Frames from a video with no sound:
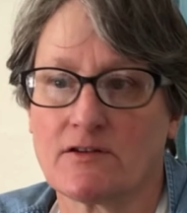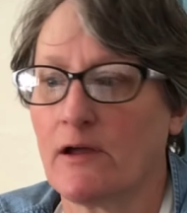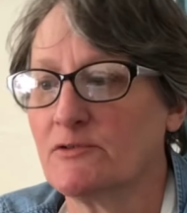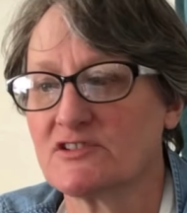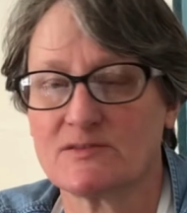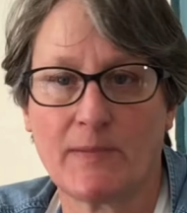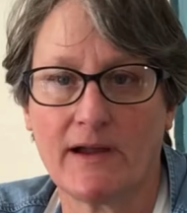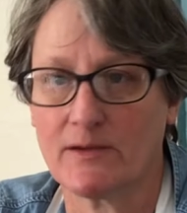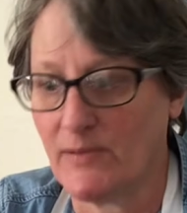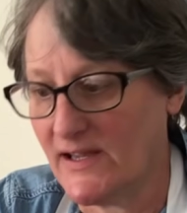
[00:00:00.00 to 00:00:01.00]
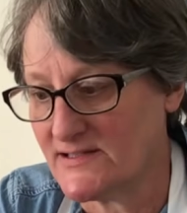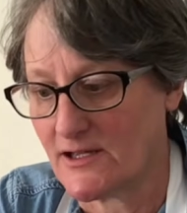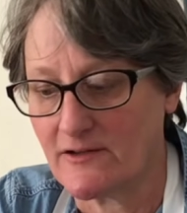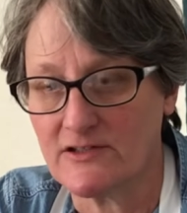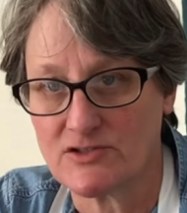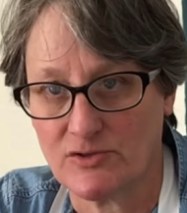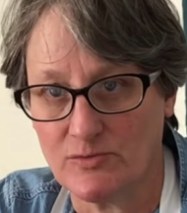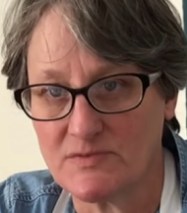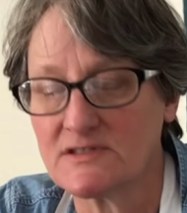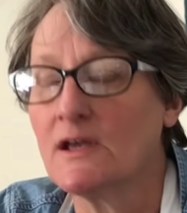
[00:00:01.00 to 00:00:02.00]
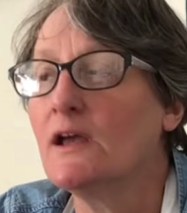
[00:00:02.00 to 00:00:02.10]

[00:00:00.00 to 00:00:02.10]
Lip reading: so I was just buying paint out of the tubes.